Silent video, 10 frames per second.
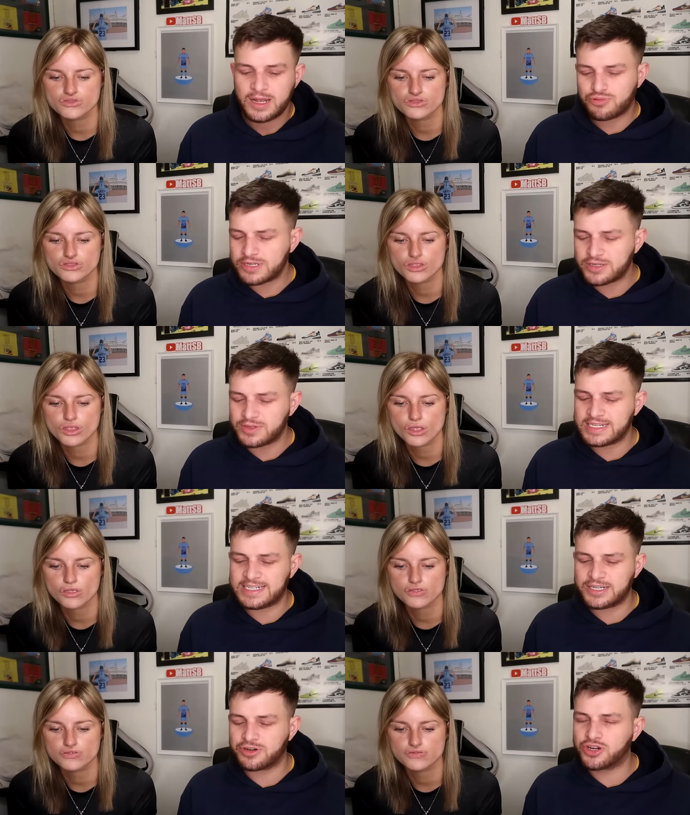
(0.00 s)
Speaker 1: Bristol
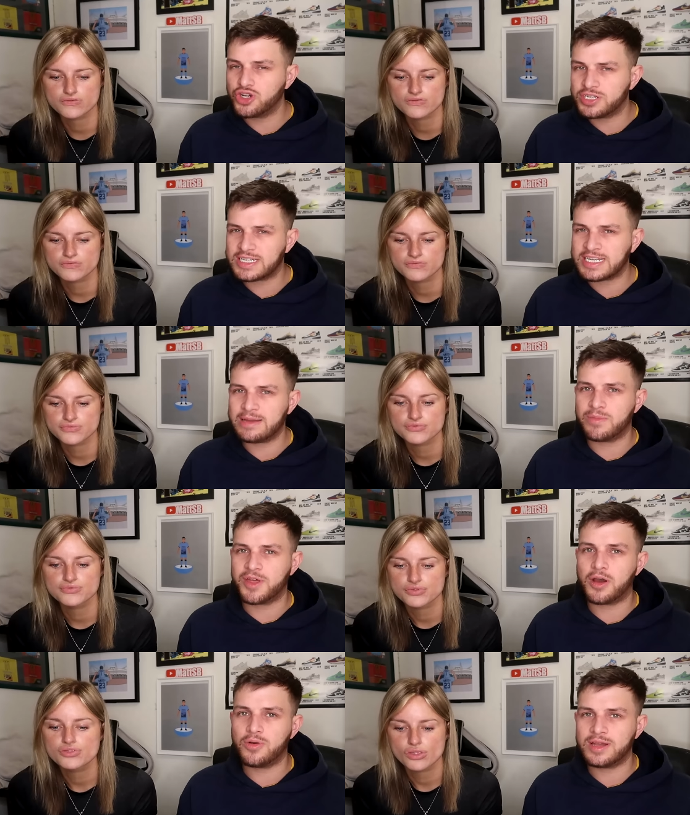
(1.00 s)
City are a good team,
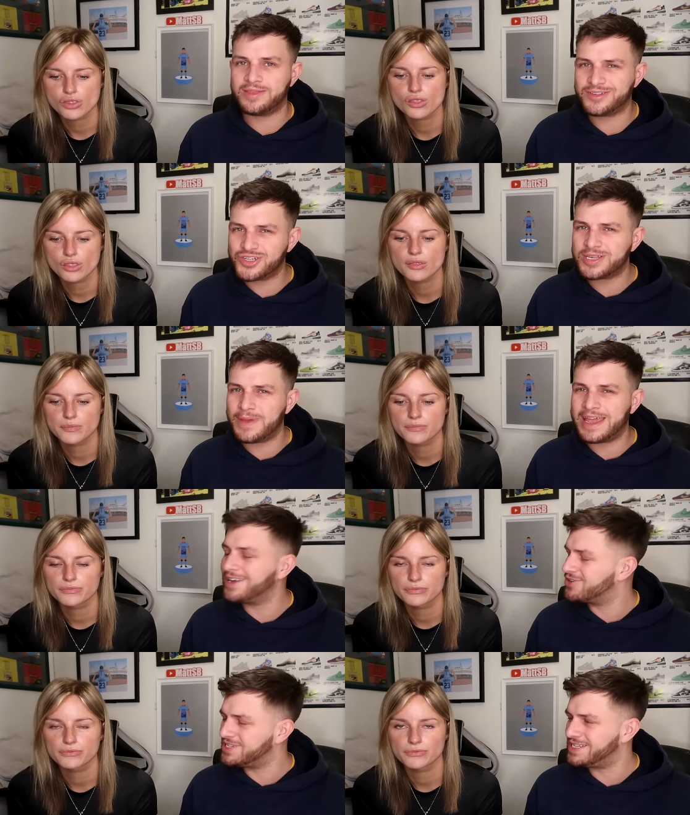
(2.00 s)
though. Just a bit
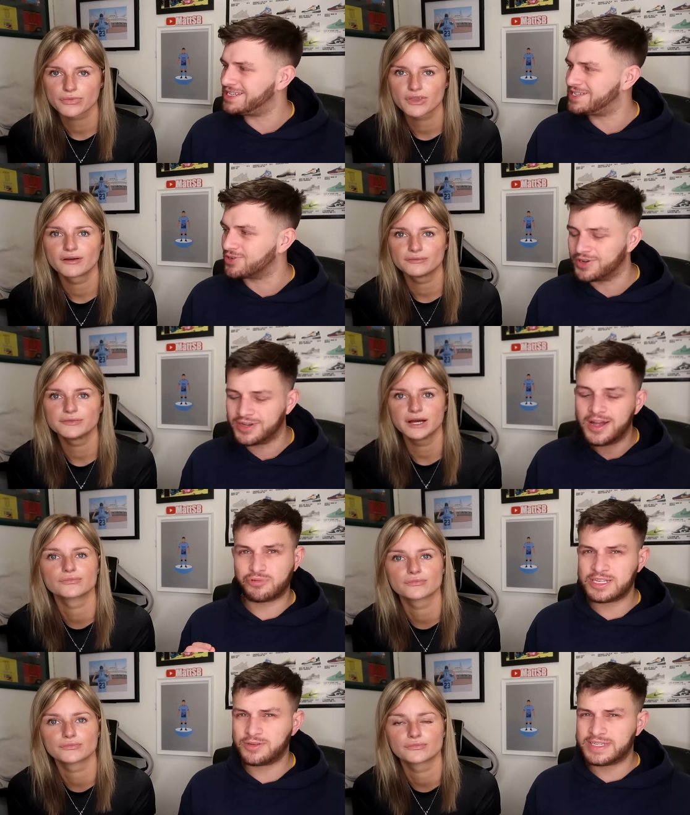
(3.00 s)
inconsistent. Yeah.
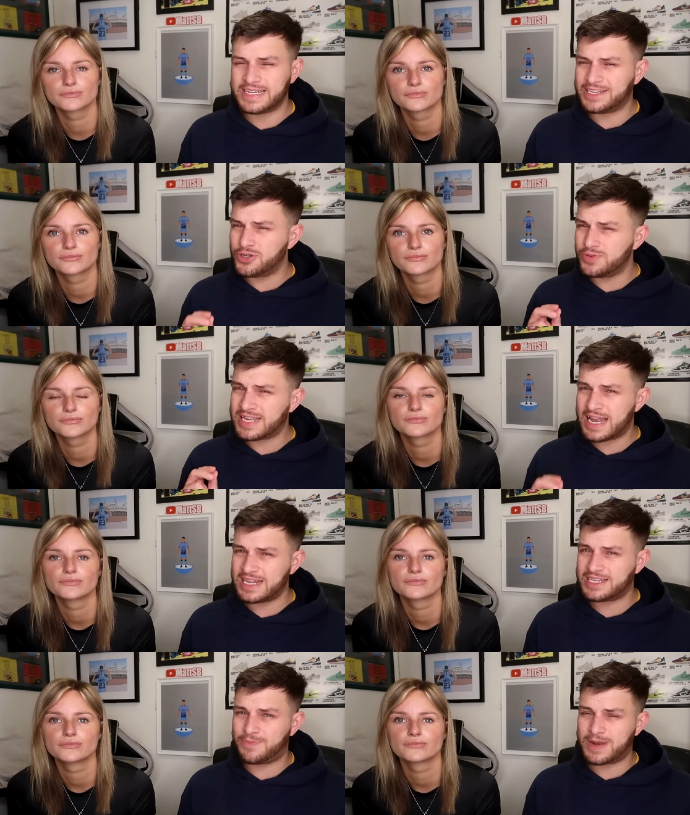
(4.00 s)
Bristol City do
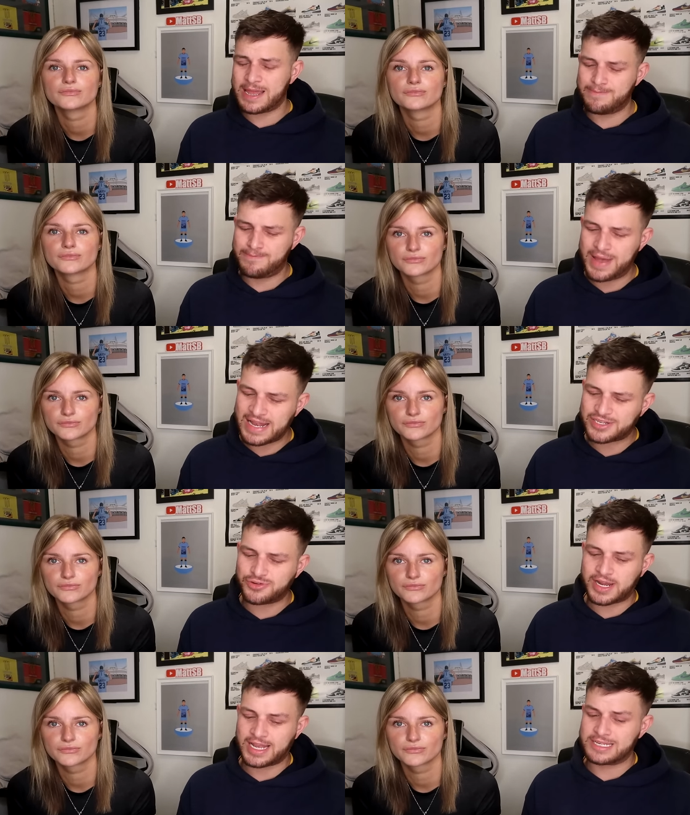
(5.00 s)
tend to play better
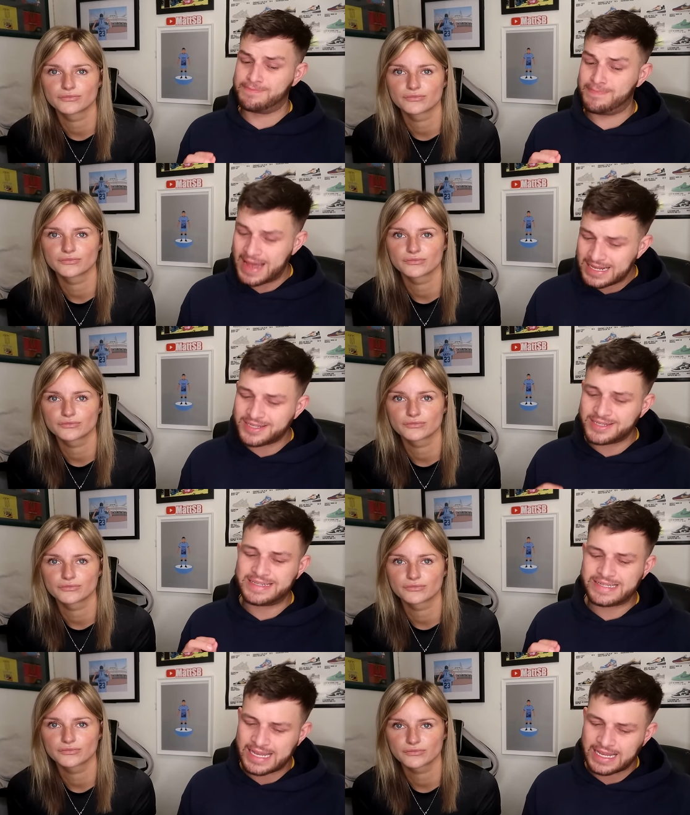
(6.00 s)
against better
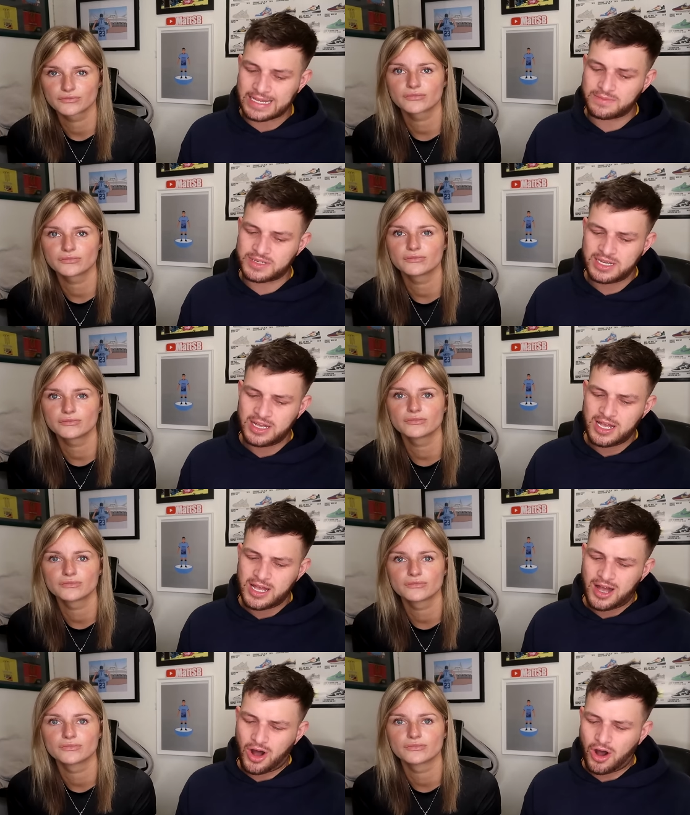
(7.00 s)
teams.
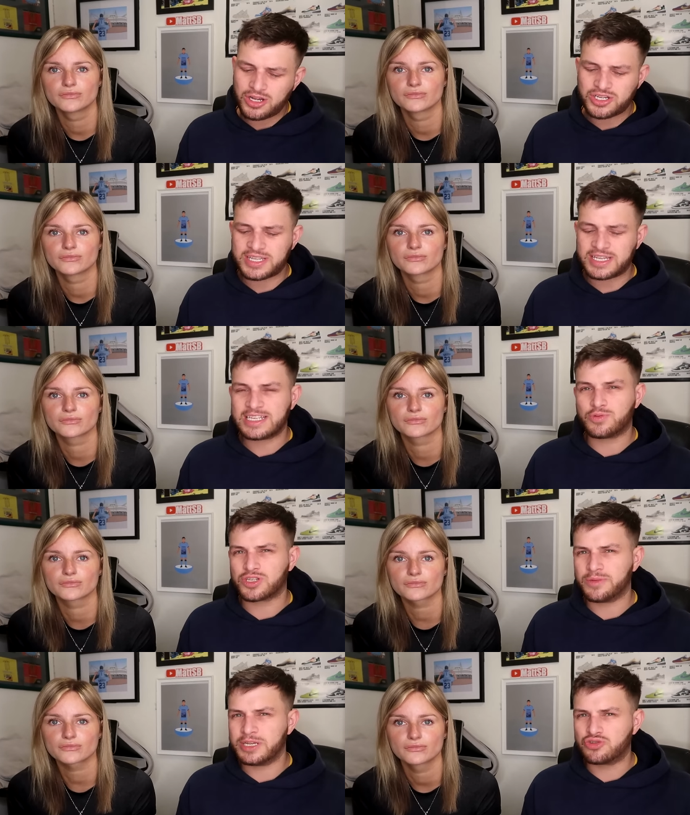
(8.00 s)
I just think this one's
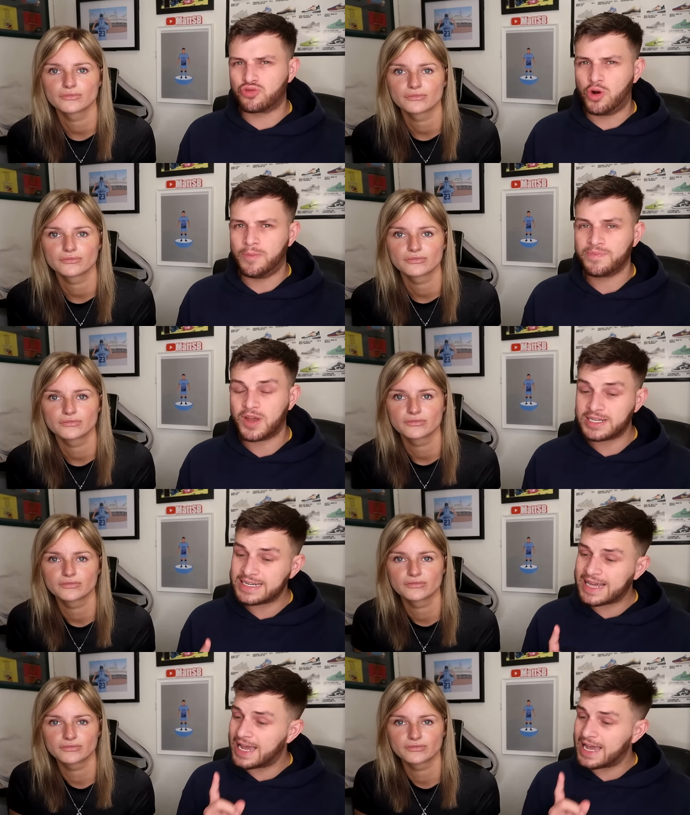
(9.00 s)
going to be a draw. I did